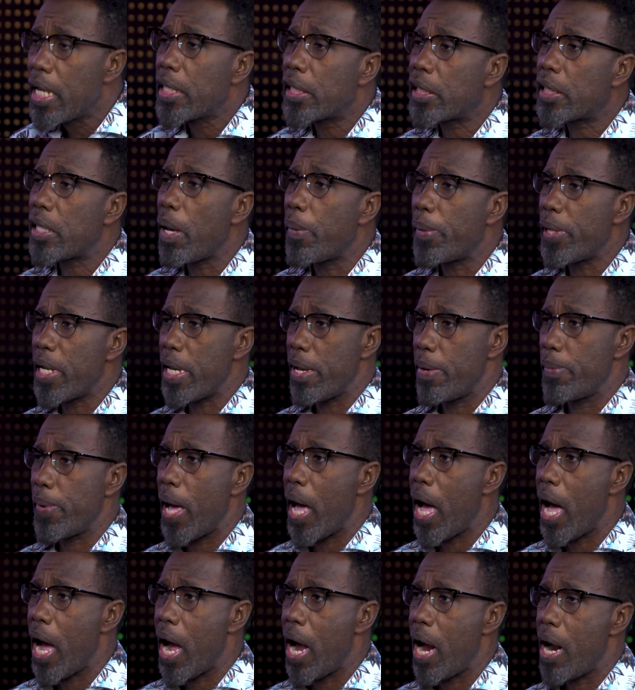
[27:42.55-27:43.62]
some of them
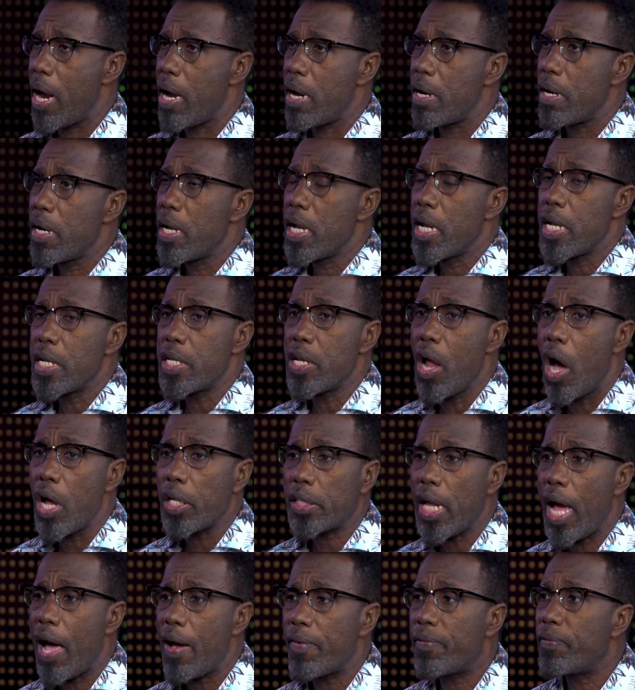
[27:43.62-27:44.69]
are
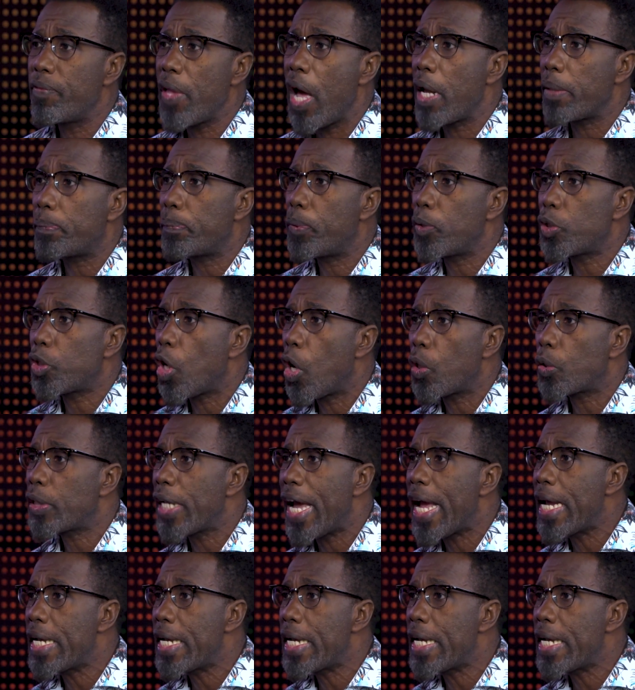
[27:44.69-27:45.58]
have not put out